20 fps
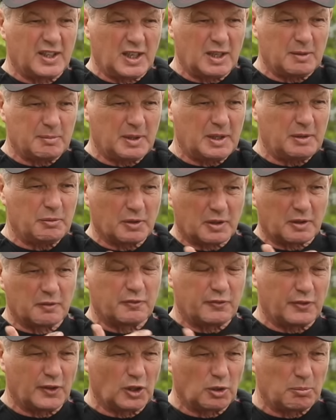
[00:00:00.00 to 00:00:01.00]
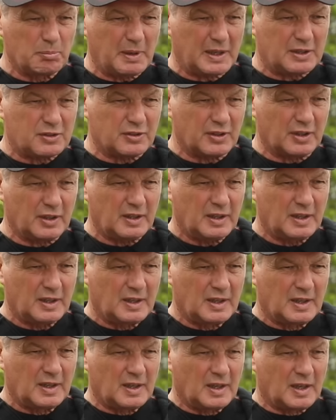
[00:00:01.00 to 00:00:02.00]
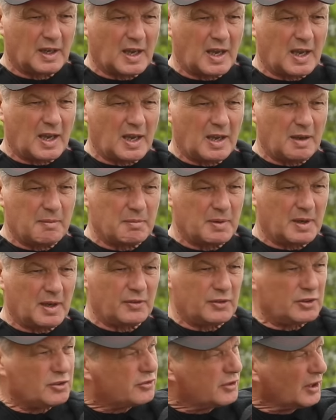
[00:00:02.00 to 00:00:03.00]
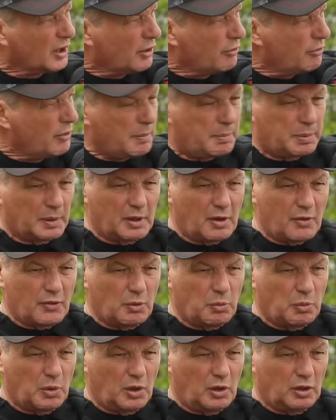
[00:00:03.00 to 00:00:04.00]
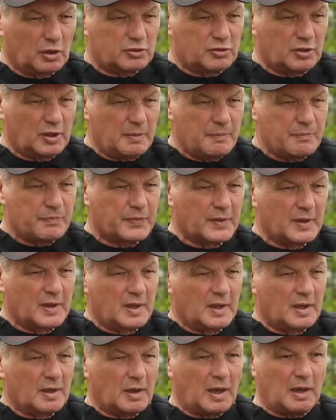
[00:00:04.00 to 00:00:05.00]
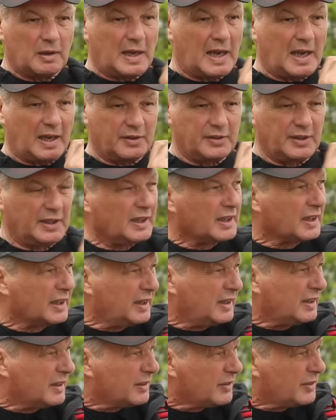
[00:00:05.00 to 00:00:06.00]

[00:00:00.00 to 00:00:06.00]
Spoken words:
hear me, we can film better, and there's still a ripple on the water. Ideally,